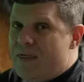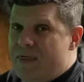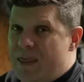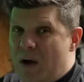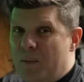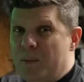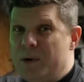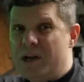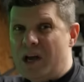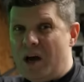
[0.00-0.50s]

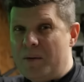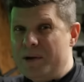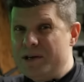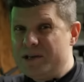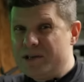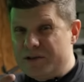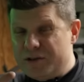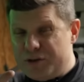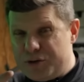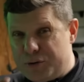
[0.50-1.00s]
And then we come
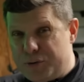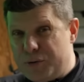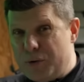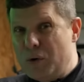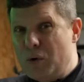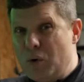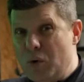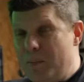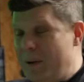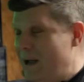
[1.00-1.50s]
into the
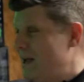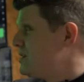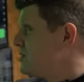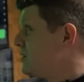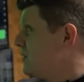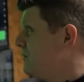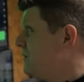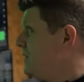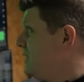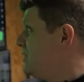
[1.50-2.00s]
true
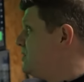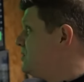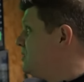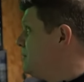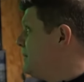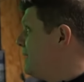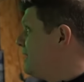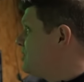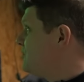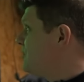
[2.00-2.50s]
bit of
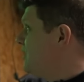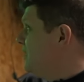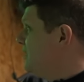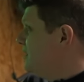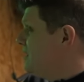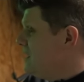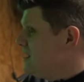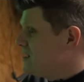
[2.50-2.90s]
VO2 max training.